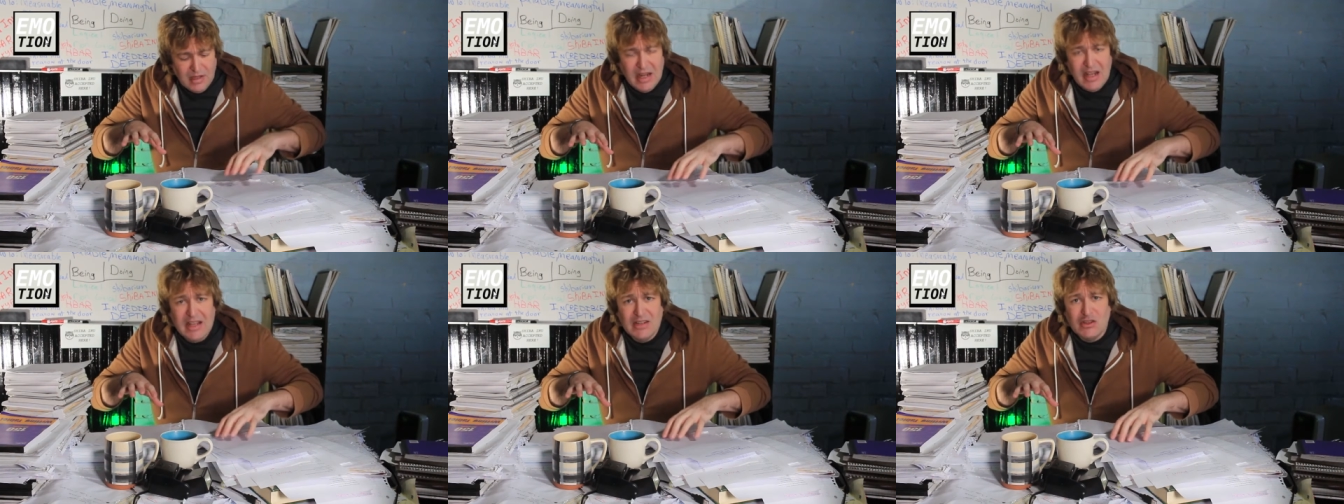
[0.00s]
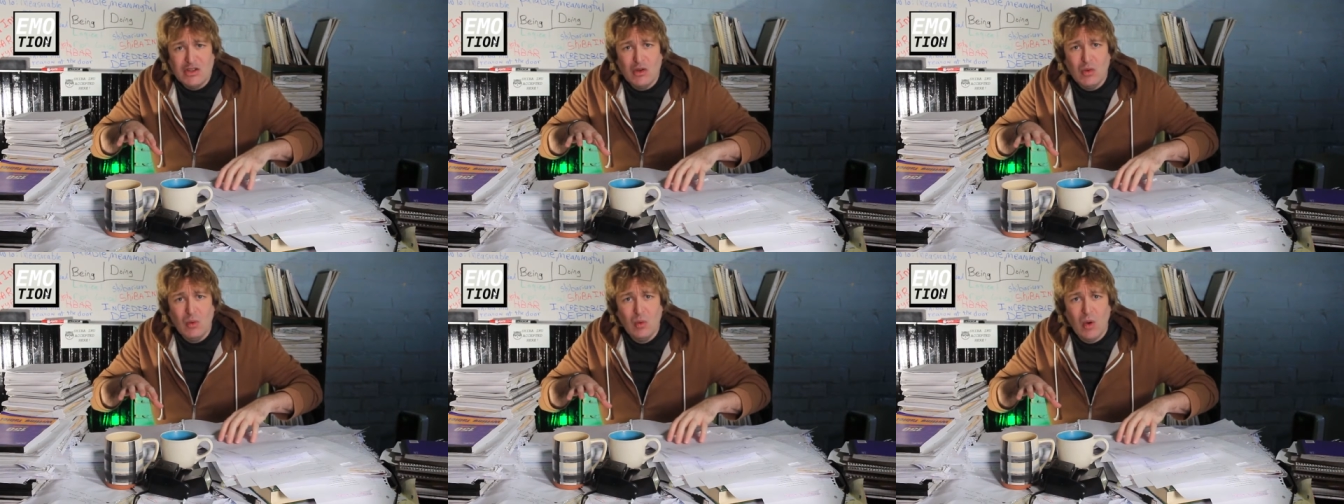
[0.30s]

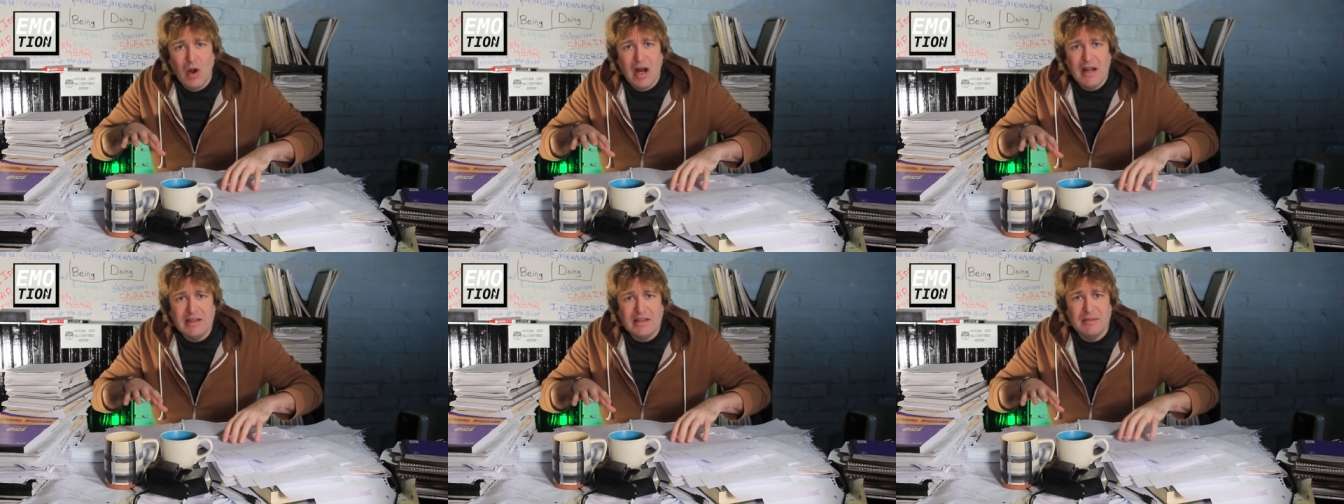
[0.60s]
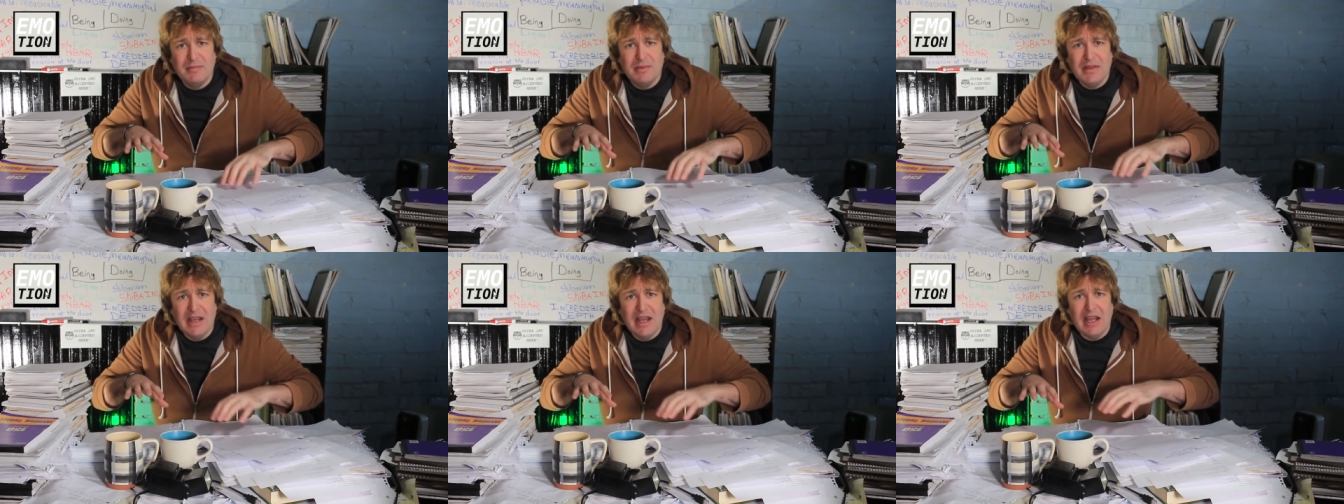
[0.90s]
is you want
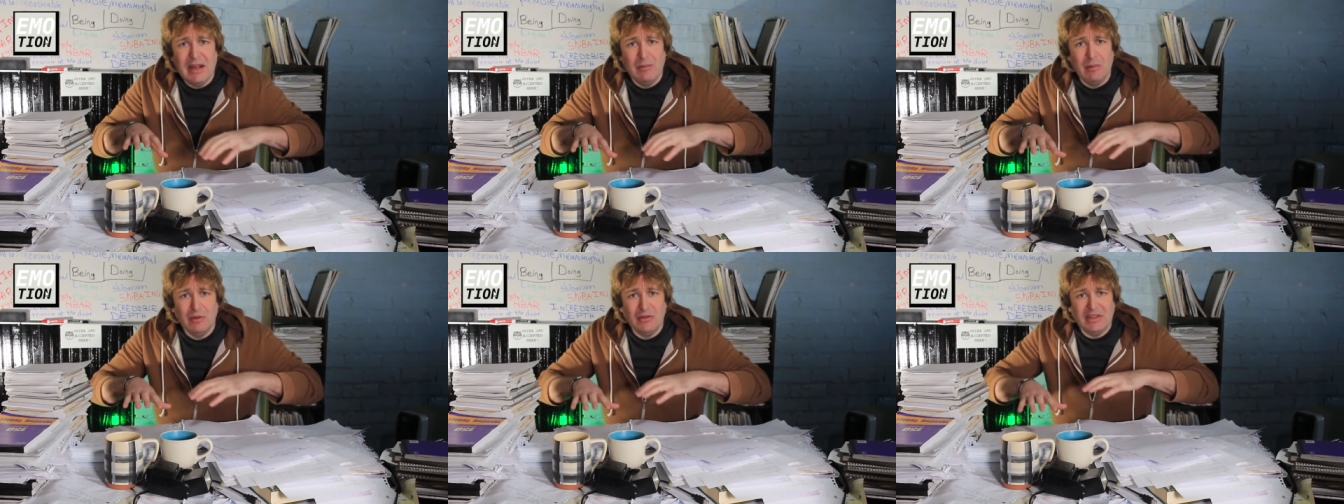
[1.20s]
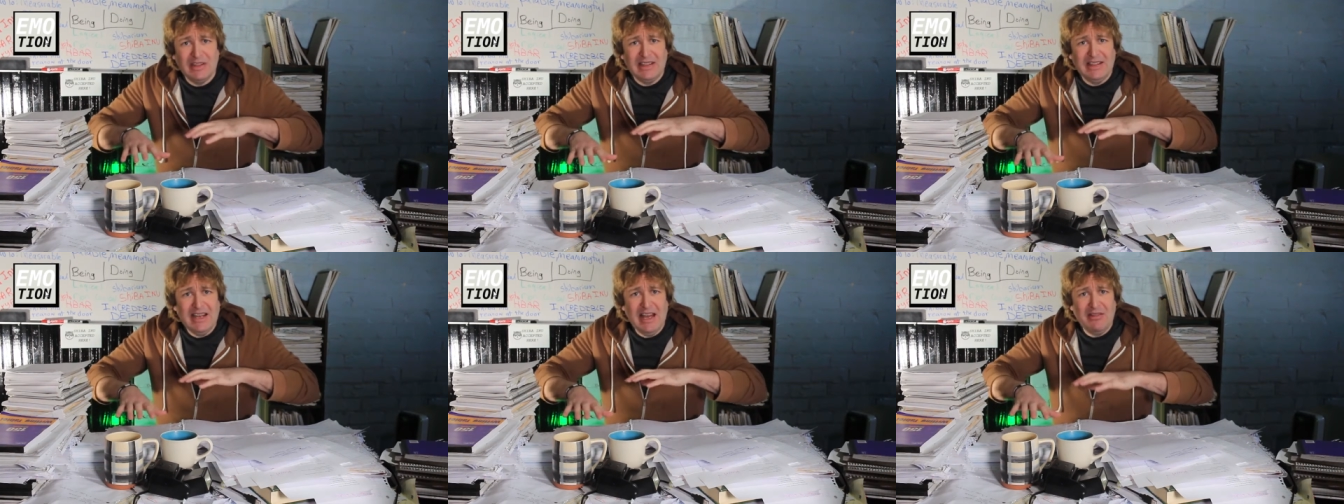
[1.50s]
to be able
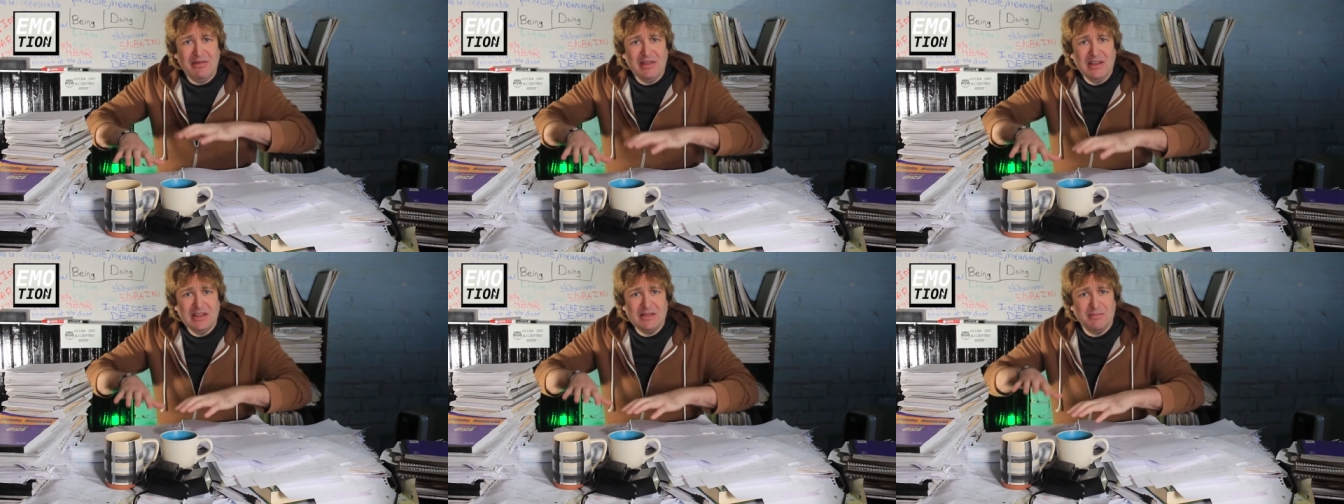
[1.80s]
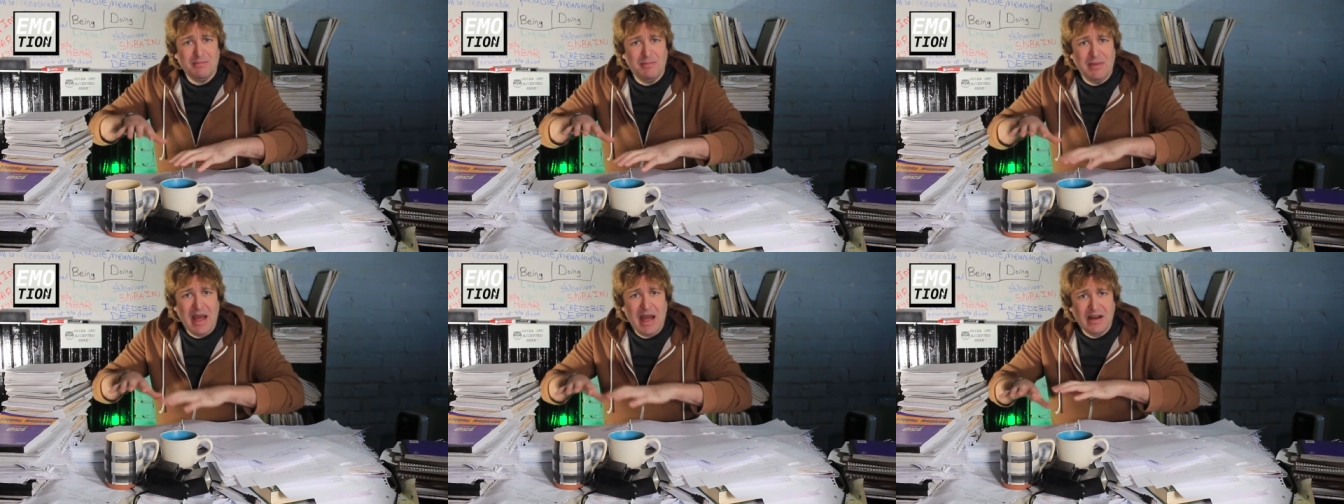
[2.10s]
to get this
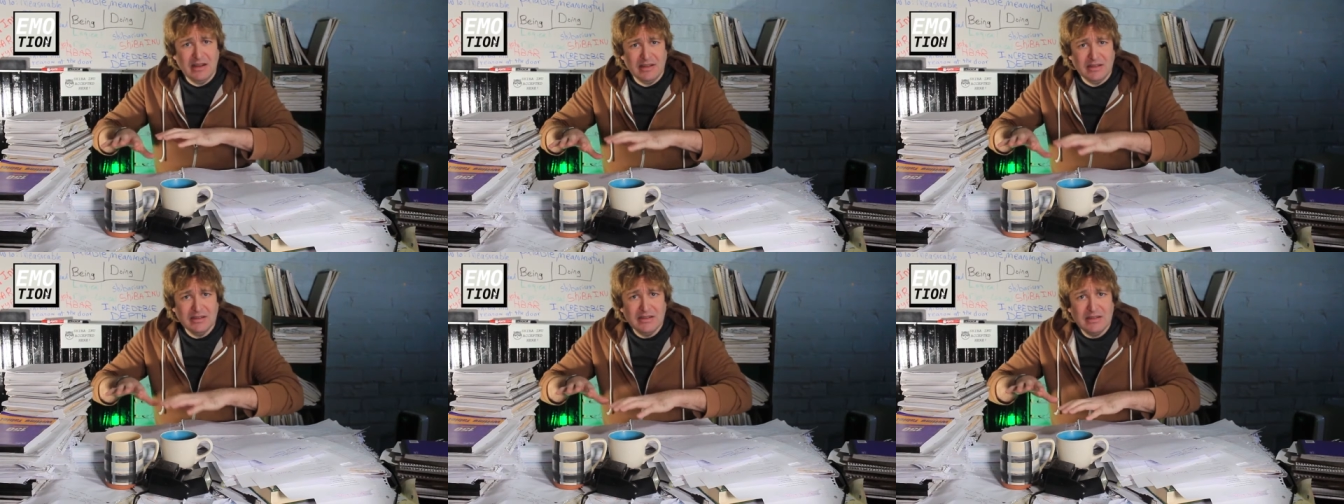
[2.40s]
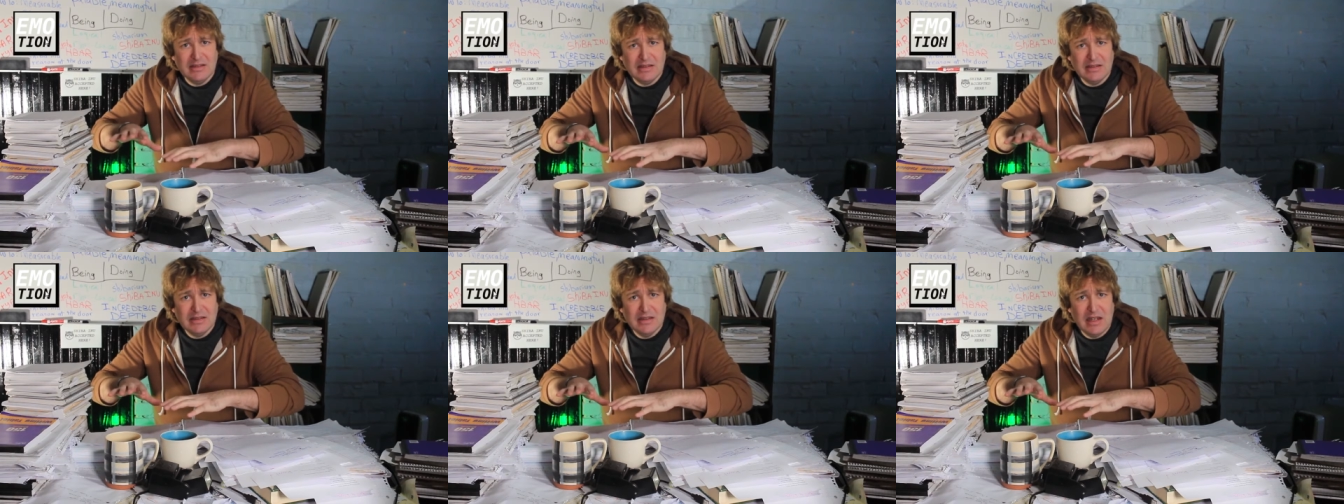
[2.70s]

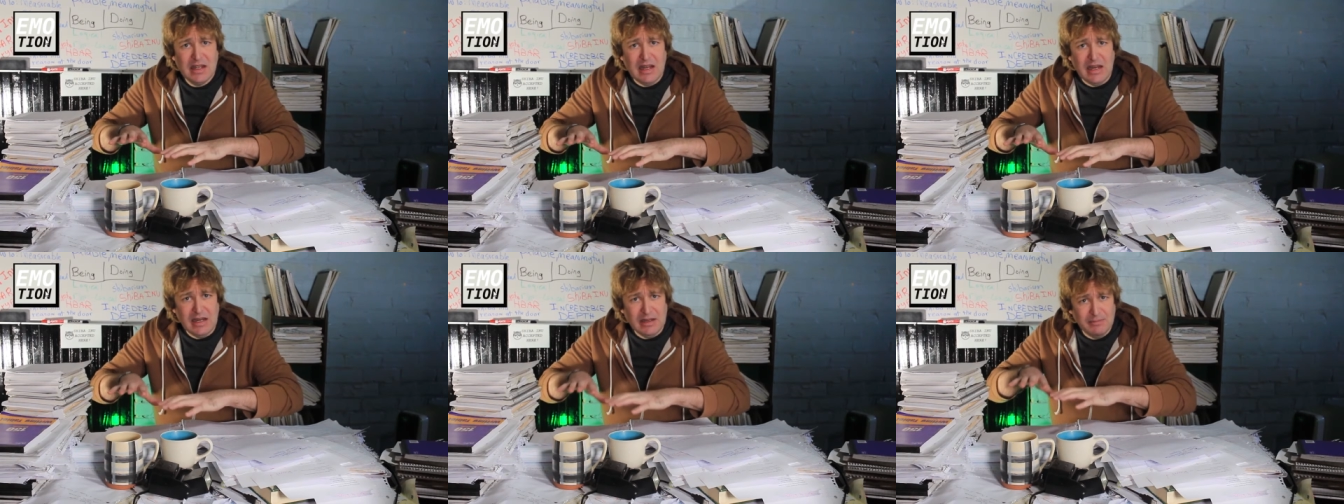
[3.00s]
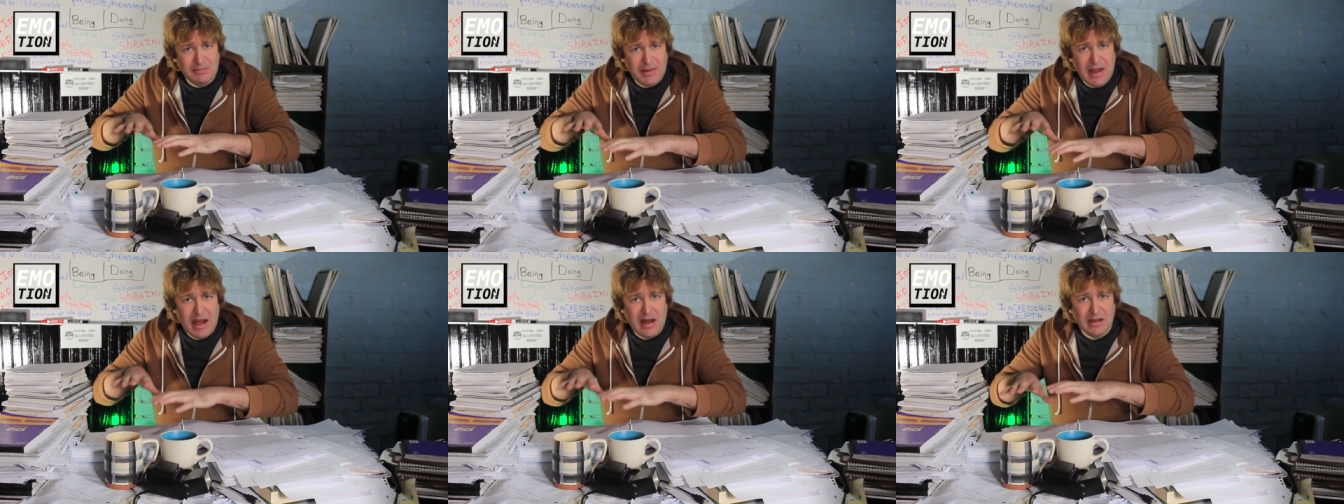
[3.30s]
balance
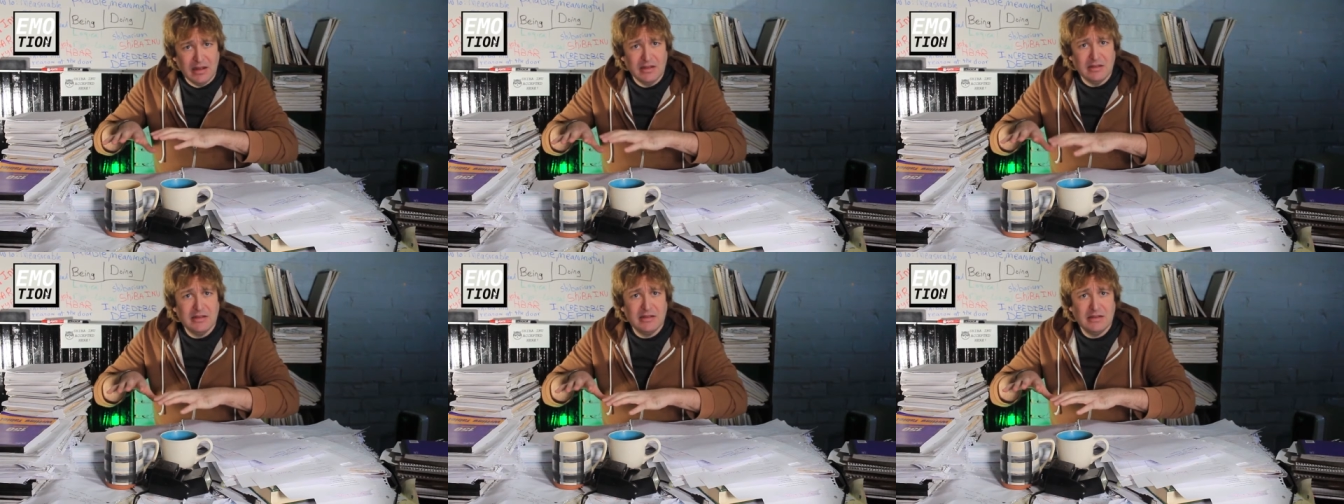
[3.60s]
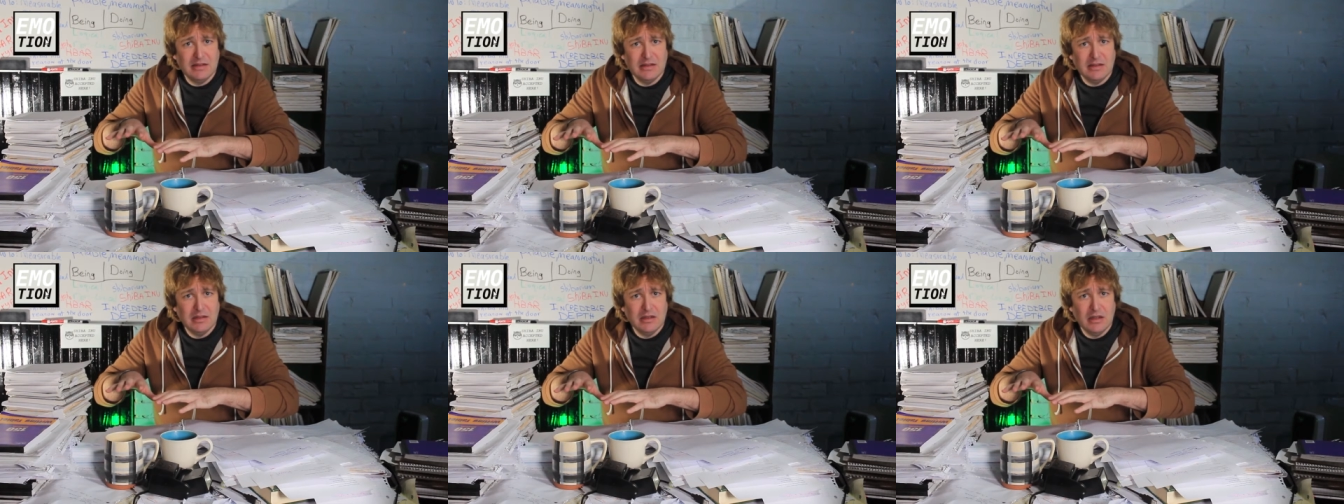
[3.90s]
in
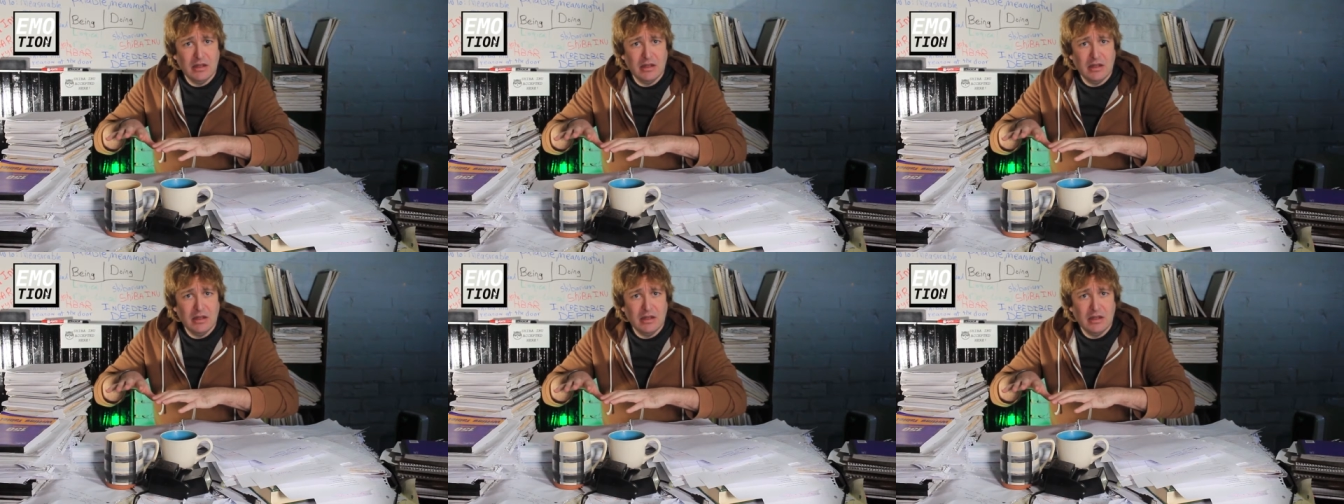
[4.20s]
balance